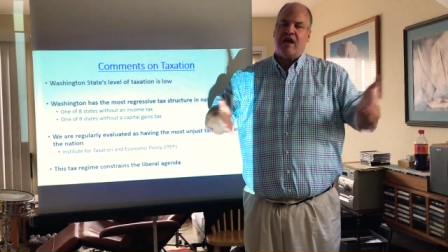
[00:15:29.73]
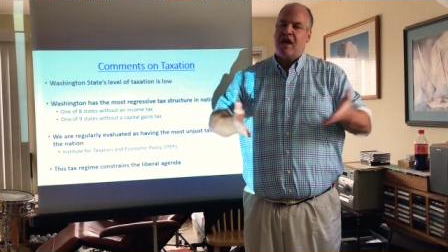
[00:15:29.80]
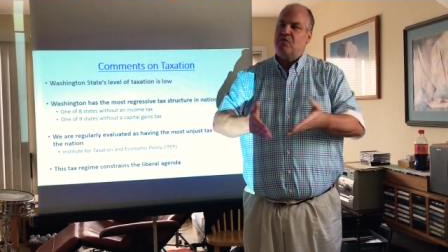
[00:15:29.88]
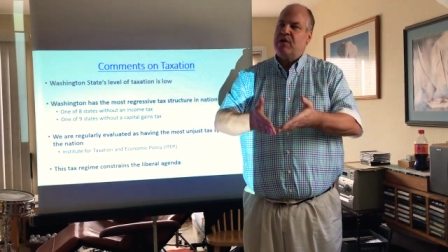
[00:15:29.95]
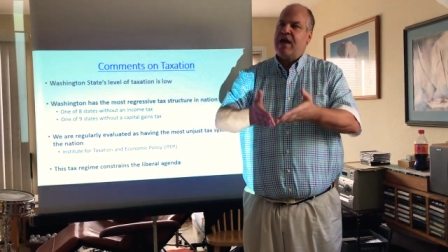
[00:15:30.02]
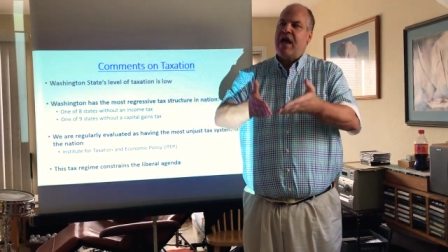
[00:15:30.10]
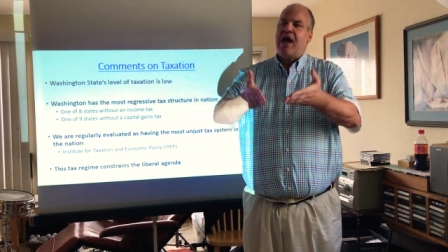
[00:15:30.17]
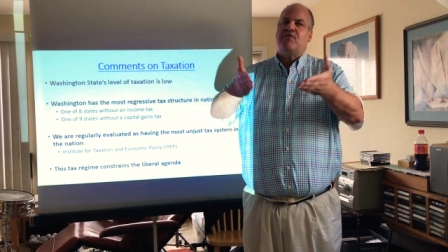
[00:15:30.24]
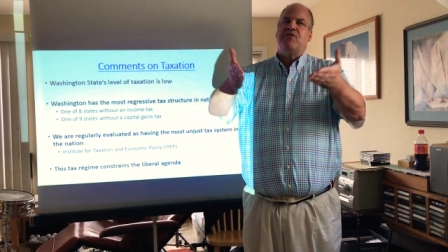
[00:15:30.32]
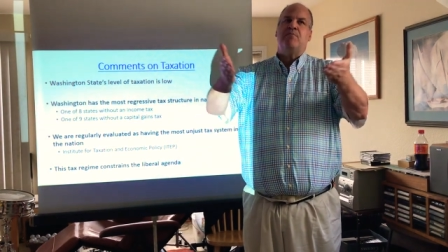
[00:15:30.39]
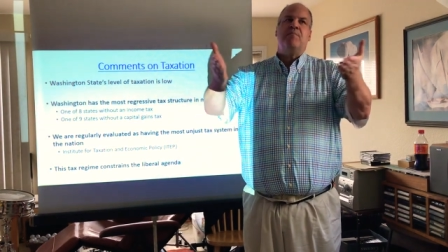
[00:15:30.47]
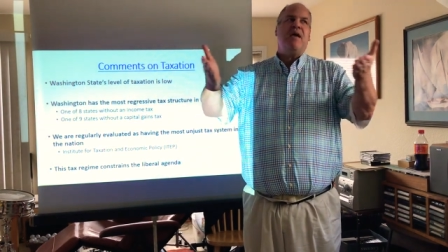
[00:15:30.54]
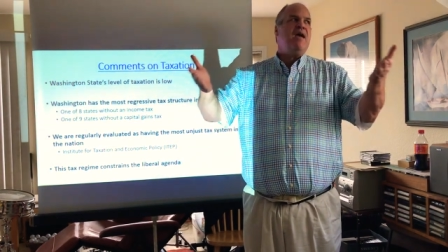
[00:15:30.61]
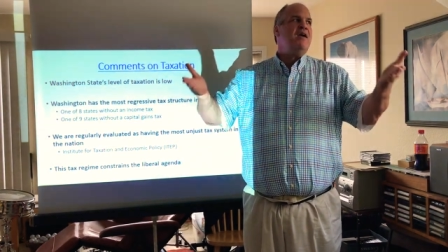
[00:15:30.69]
And we have
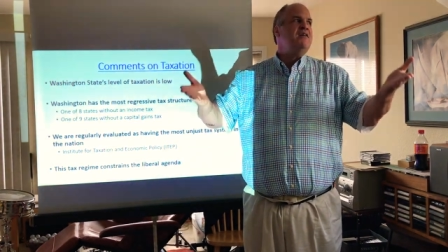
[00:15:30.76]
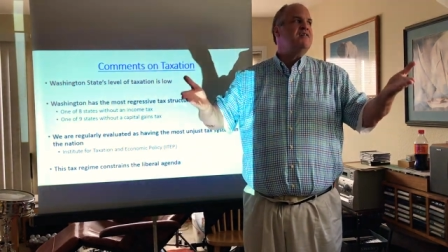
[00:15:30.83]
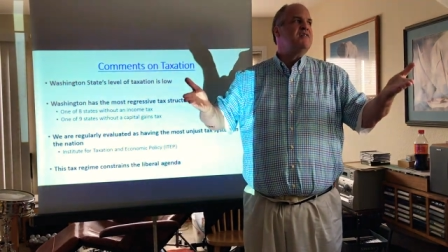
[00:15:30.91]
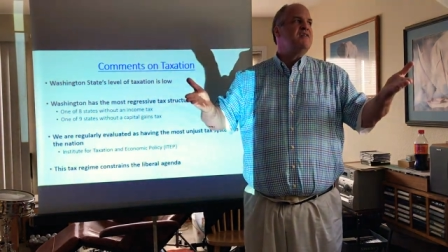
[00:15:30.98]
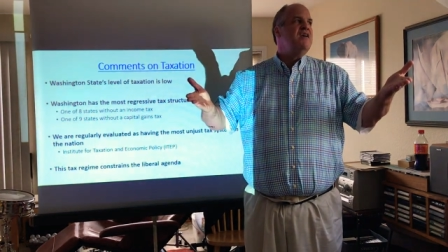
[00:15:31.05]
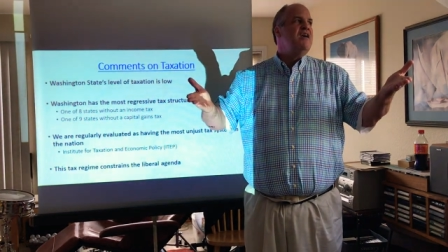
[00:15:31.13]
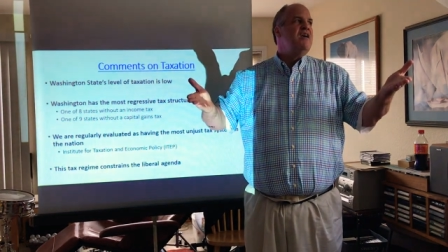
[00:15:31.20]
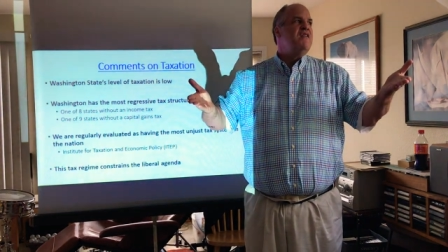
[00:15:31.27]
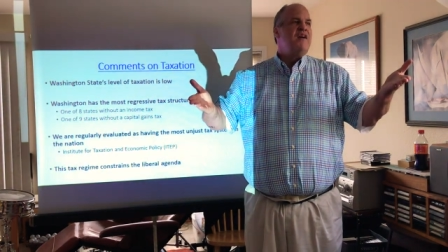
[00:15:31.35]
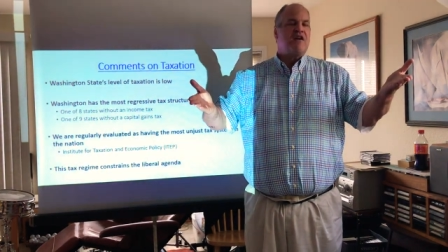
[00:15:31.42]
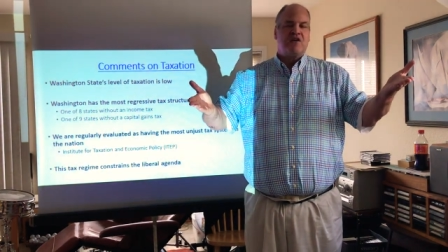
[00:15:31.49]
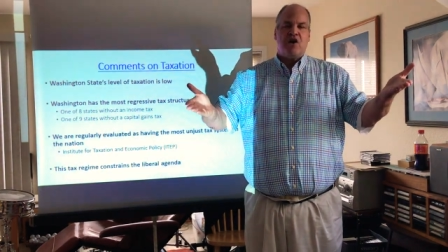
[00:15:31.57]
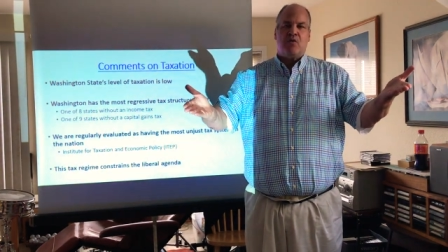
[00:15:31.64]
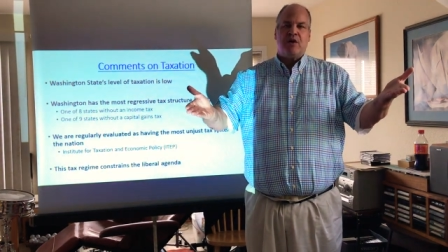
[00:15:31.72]
debates
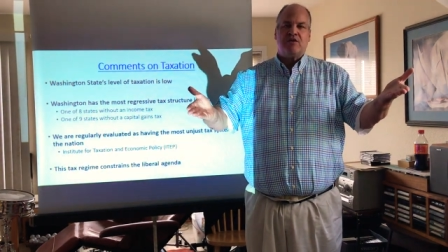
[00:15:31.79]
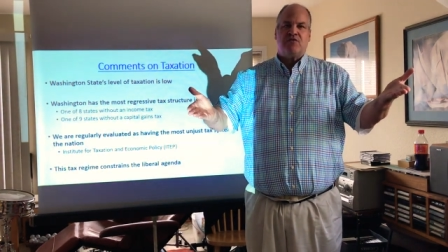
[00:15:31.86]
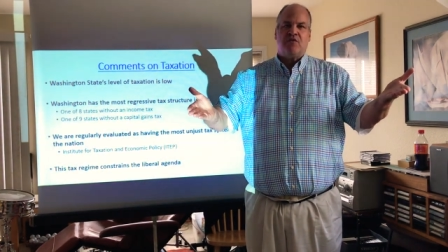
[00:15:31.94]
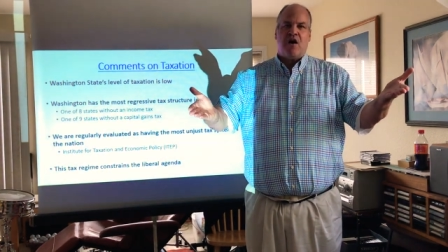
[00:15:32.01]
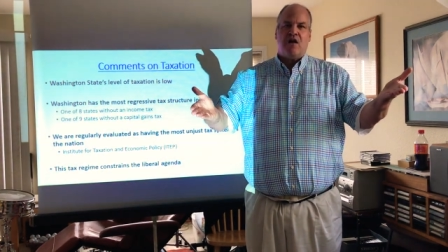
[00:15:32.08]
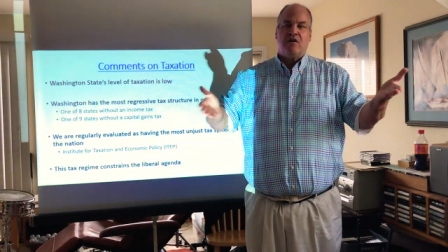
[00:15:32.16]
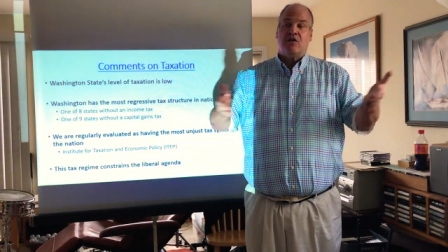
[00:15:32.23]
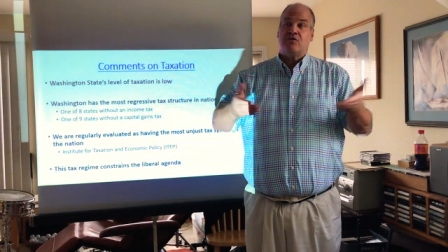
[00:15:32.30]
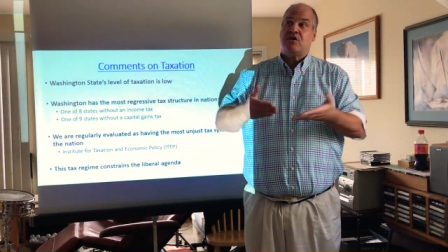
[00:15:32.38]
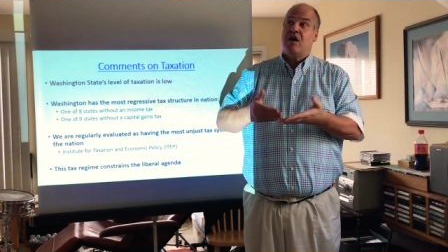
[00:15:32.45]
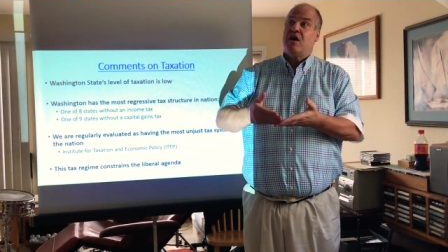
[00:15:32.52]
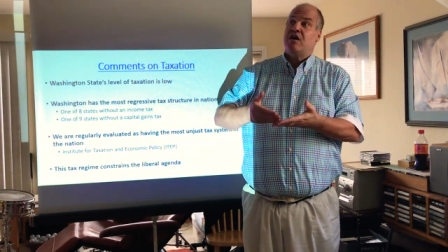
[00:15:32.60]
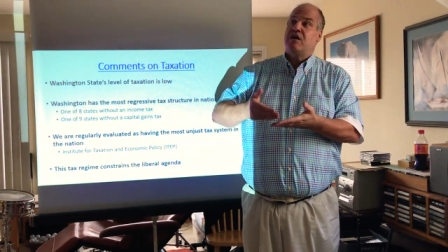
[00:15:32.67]
that go as follows.